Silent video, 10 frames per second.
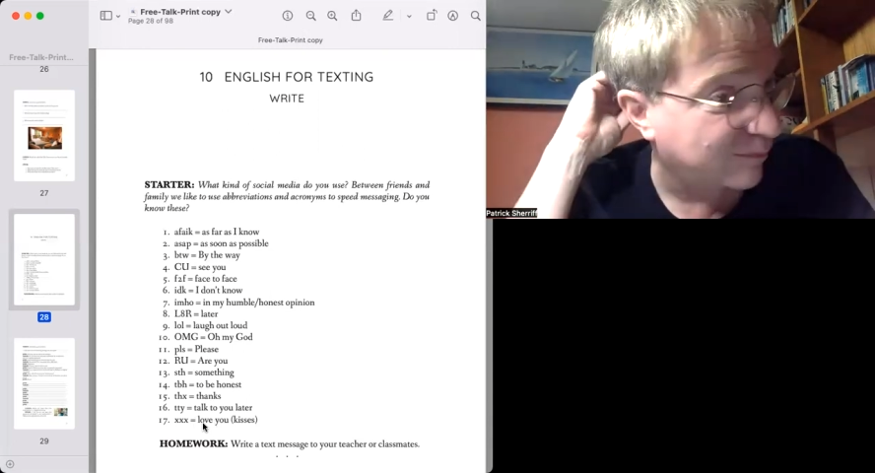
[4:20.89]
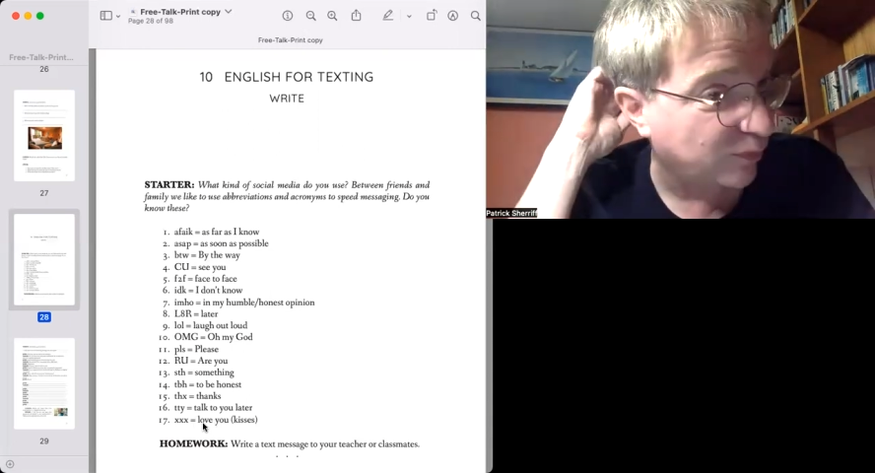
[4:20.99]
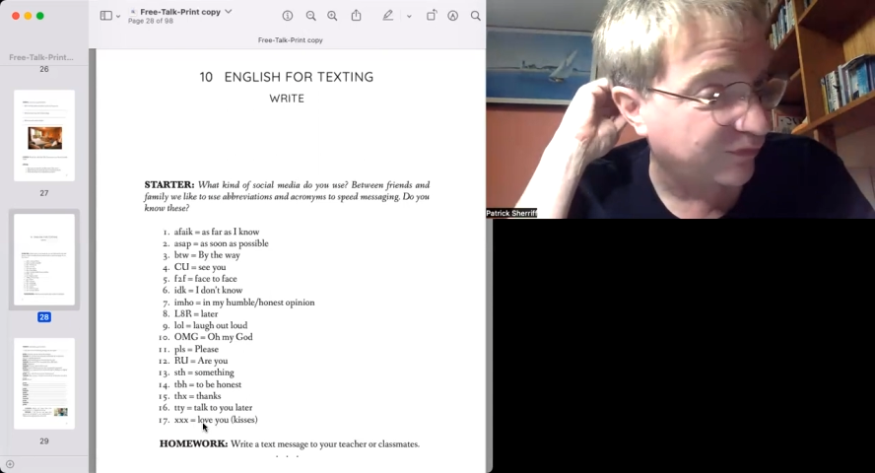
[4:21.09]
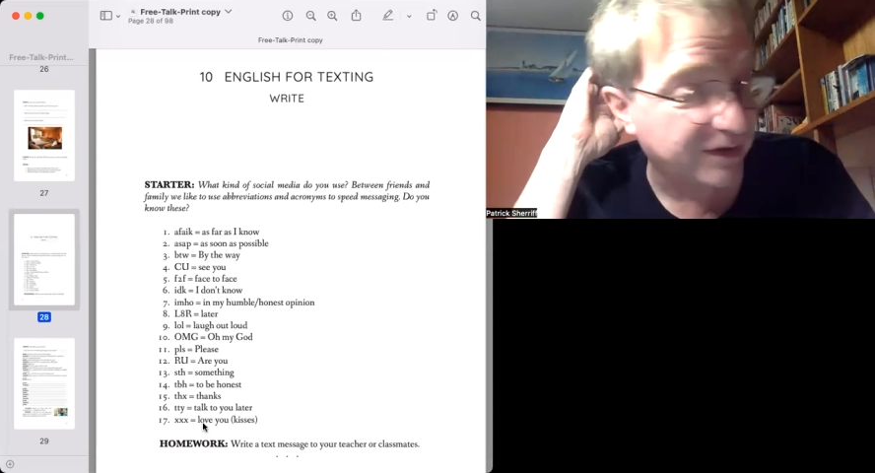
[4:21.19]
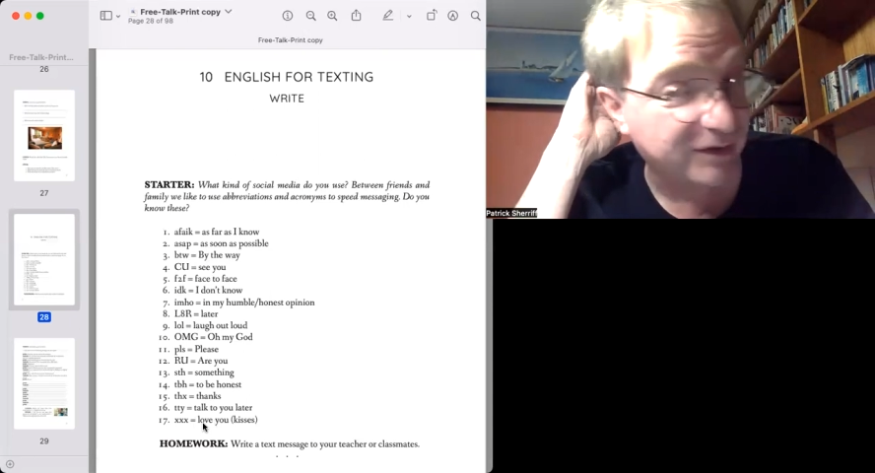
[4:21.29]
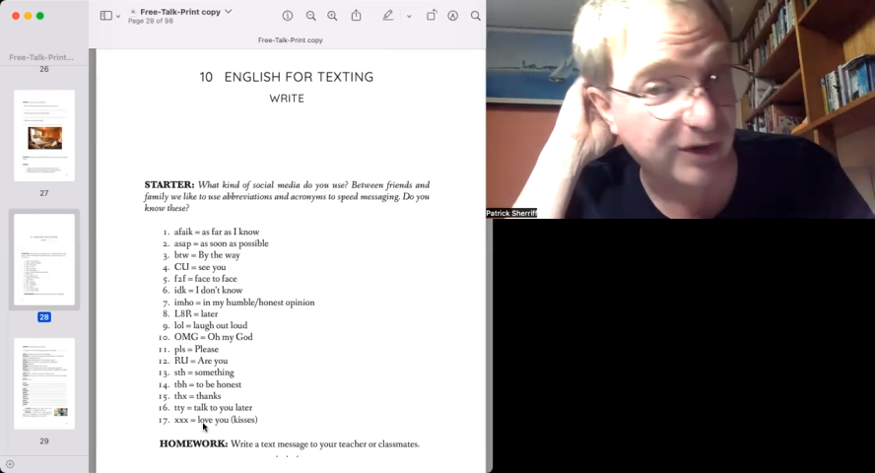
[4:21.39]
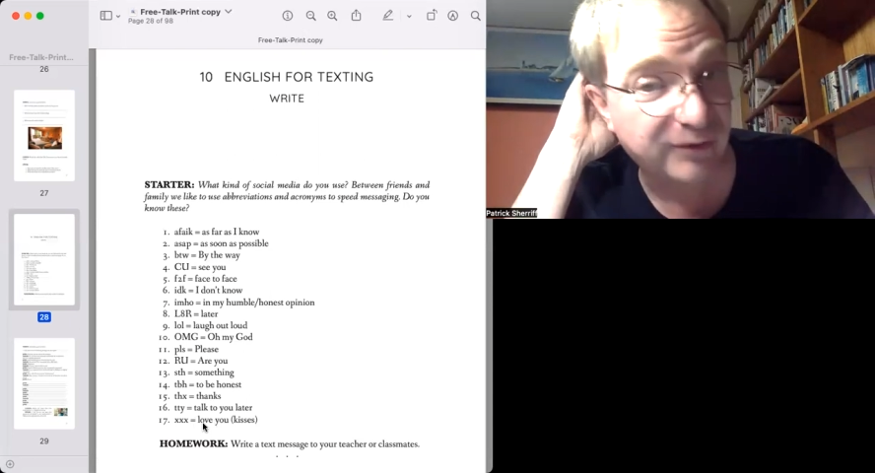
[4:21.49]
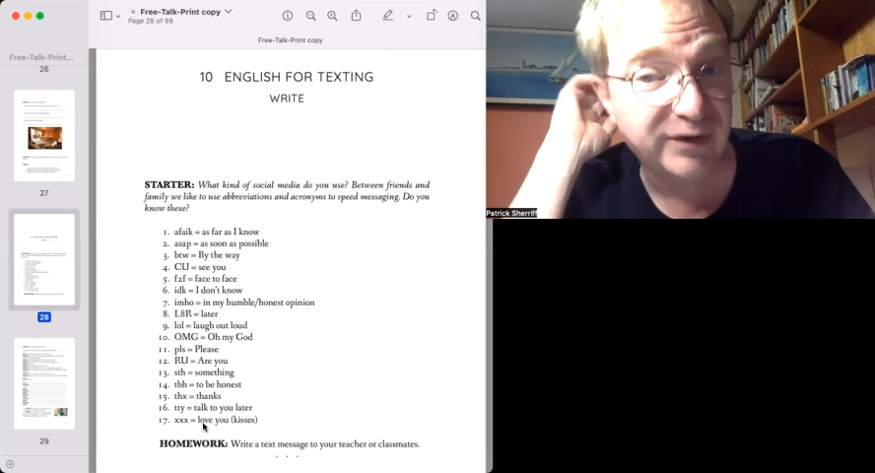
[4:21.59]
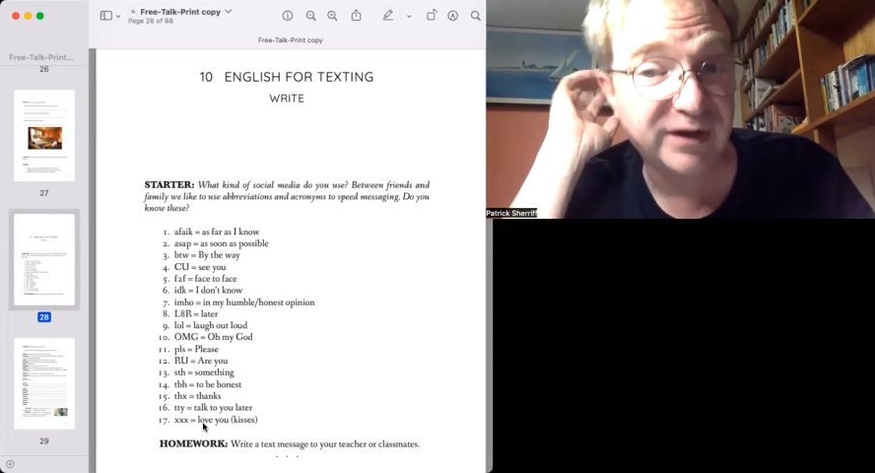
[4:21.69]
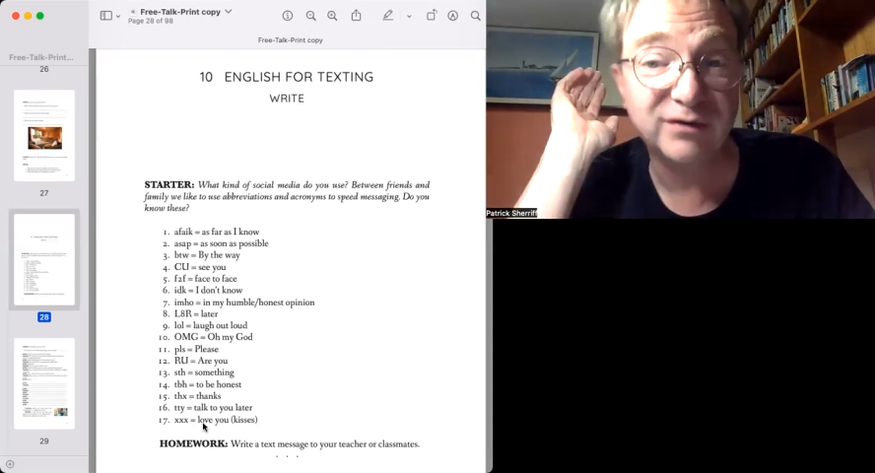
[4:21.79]
boyfriend or
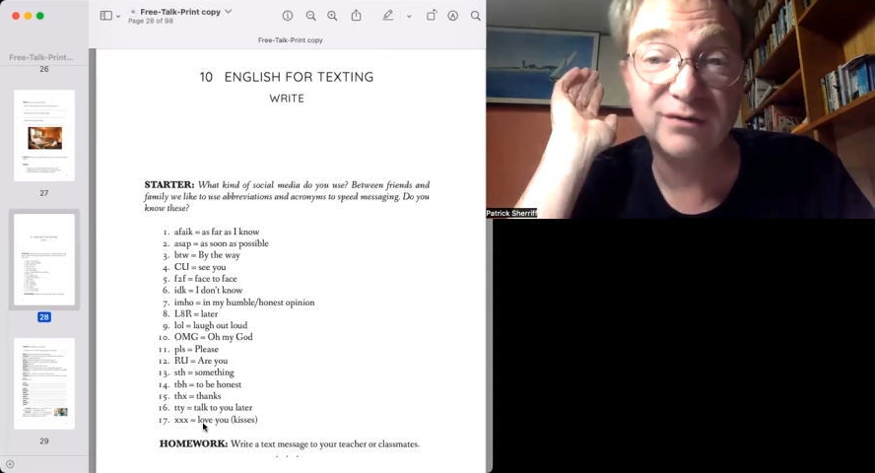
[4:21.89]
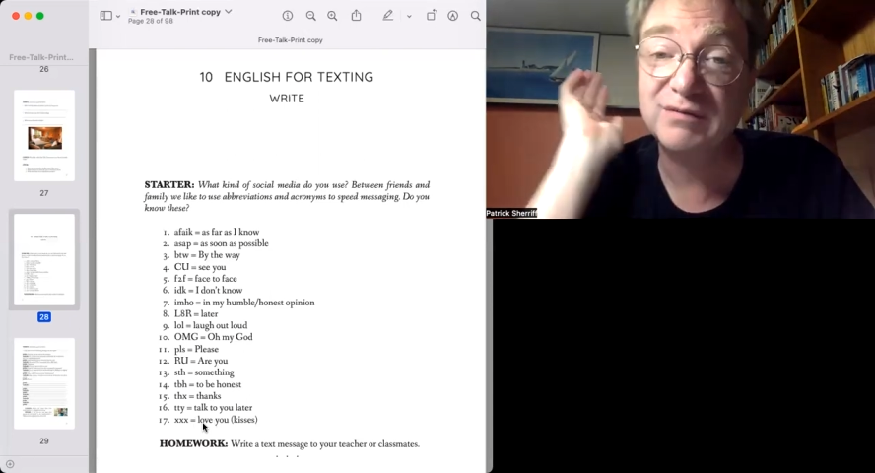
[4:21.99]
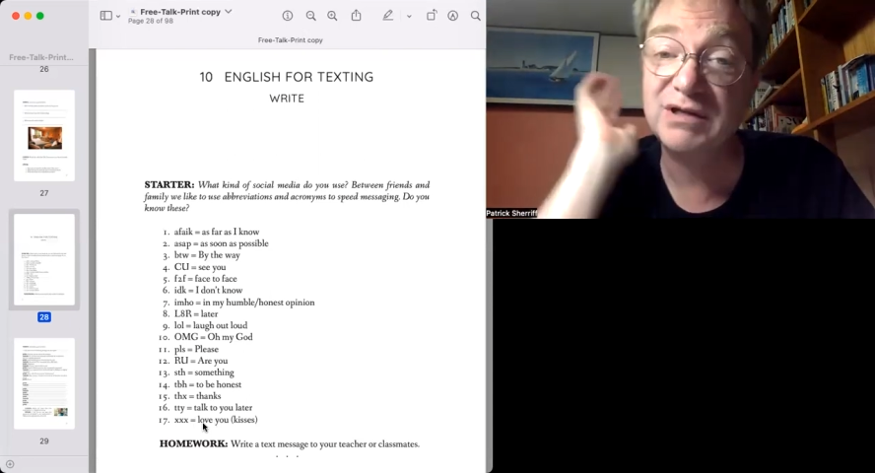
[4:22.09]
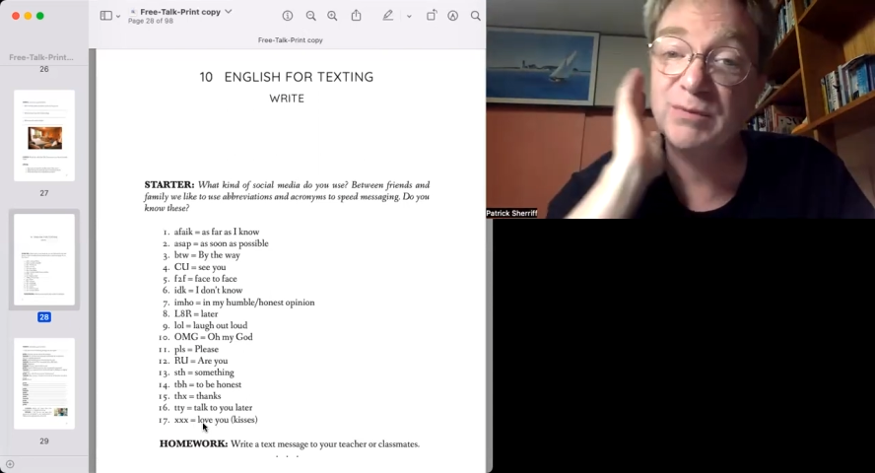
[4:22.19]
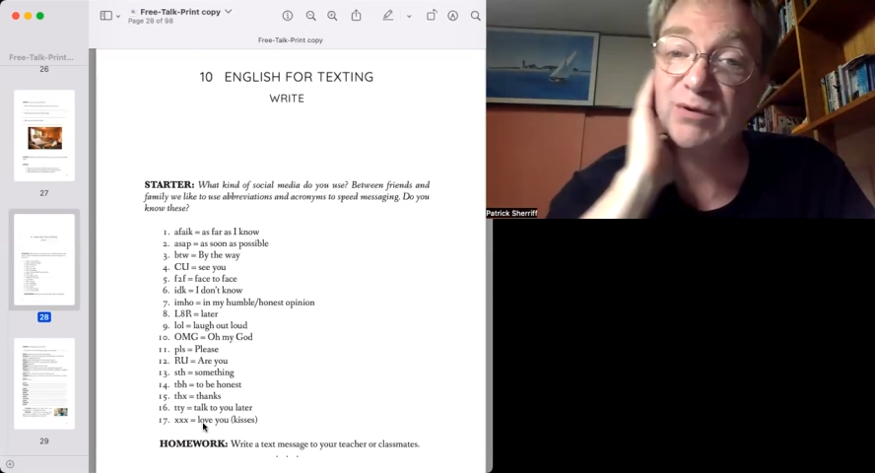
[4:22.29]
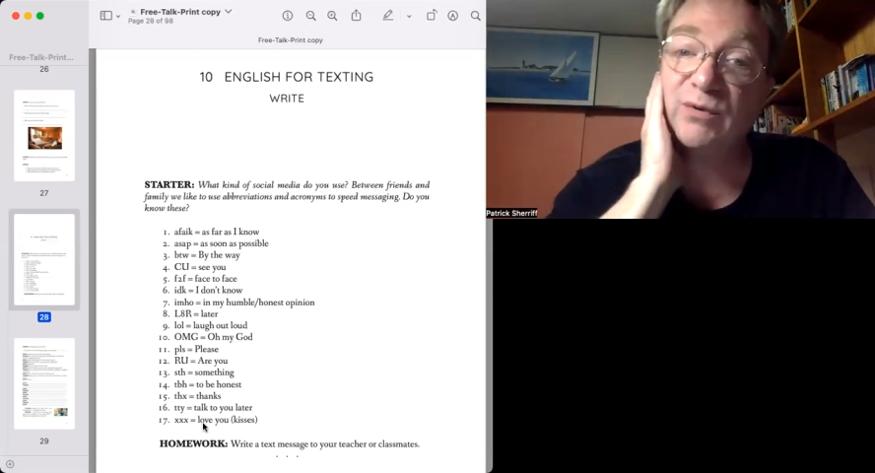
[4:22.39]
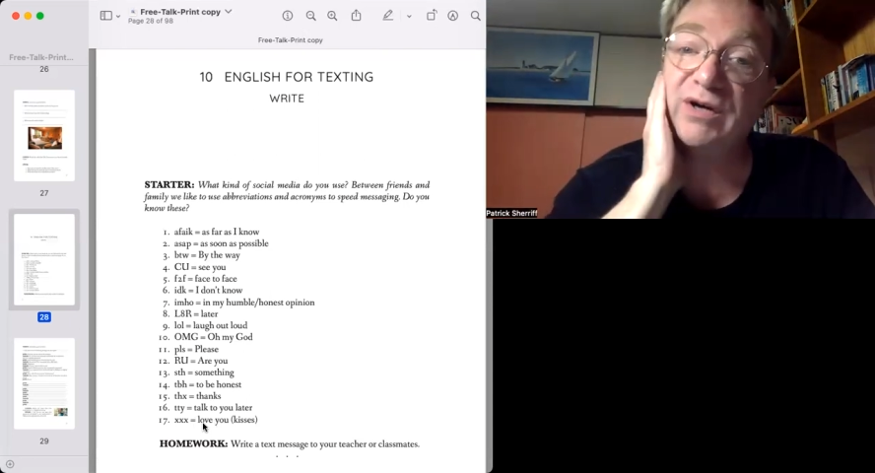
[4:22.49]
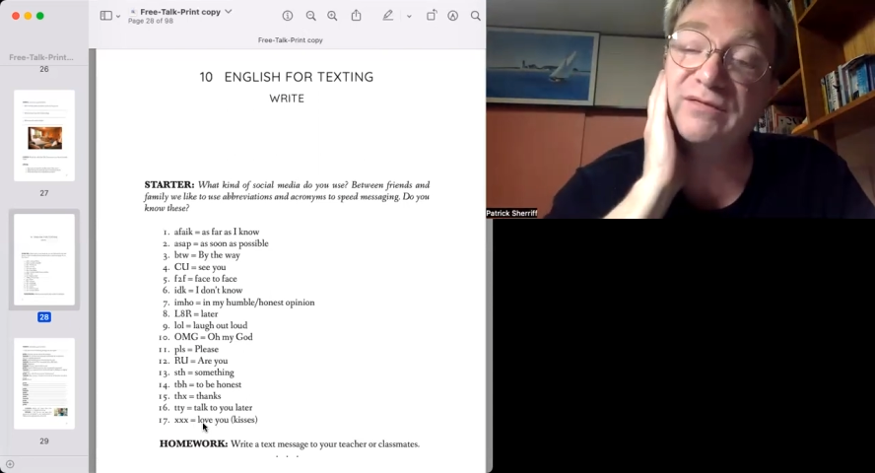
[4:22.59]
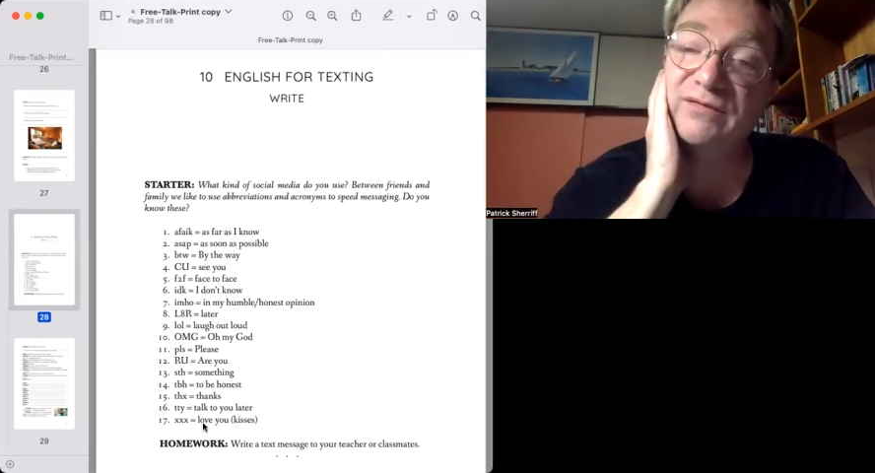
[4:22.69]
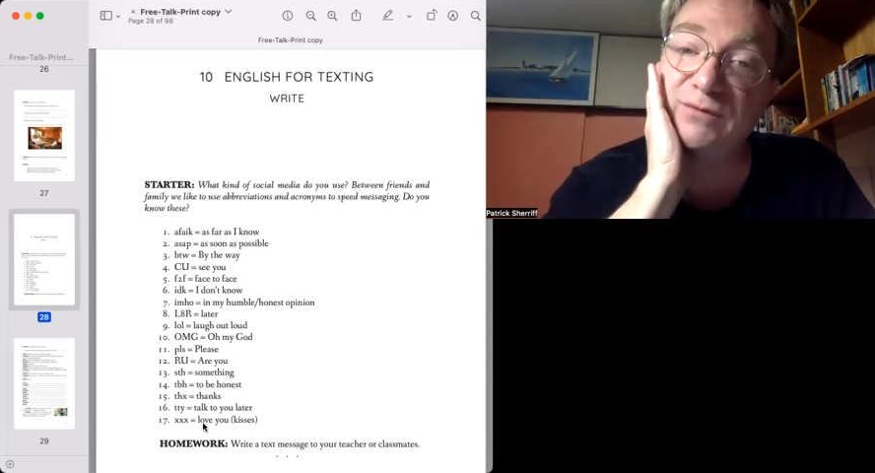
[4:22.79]
girlfriend or husband or
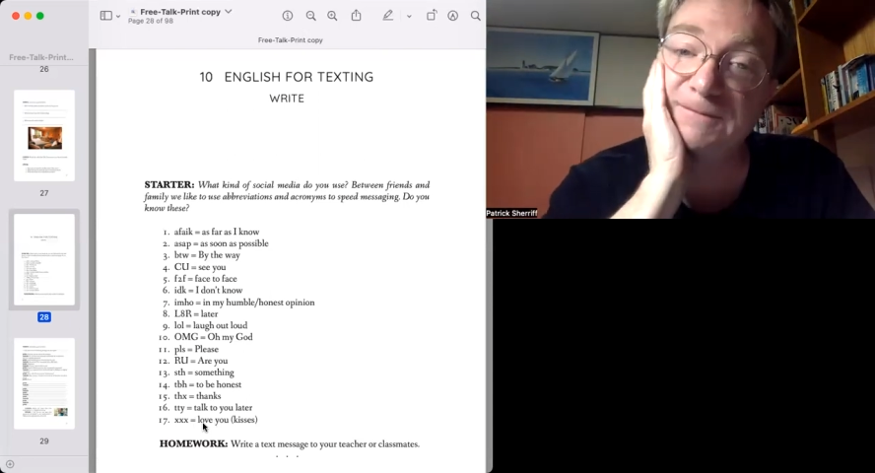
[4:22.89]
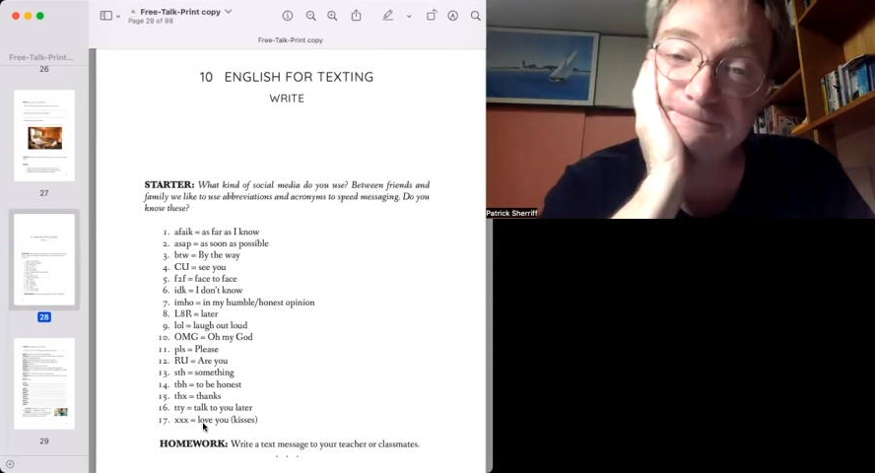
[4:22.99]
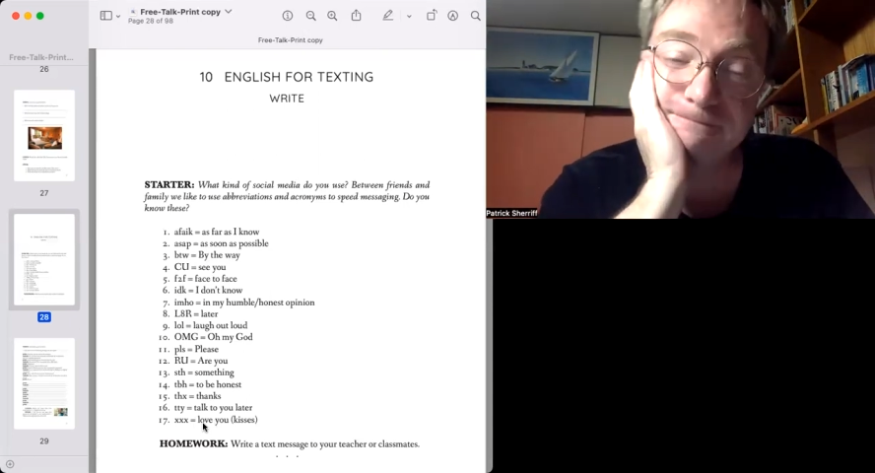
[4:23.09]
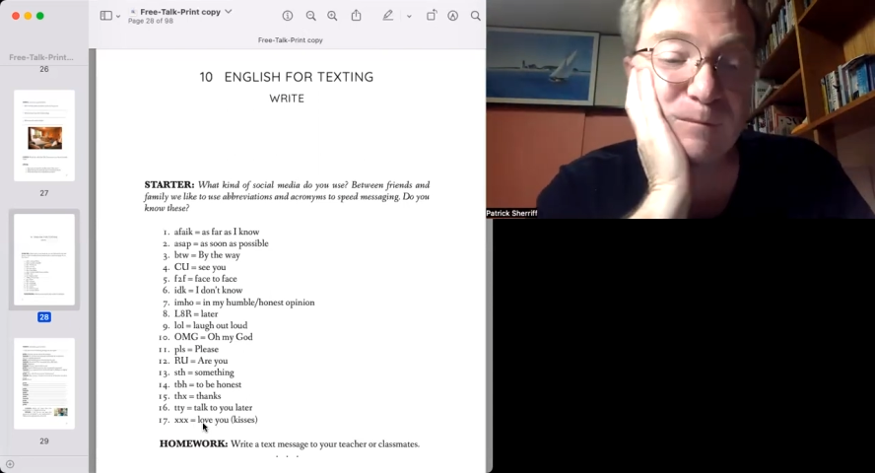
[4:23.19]
wife or.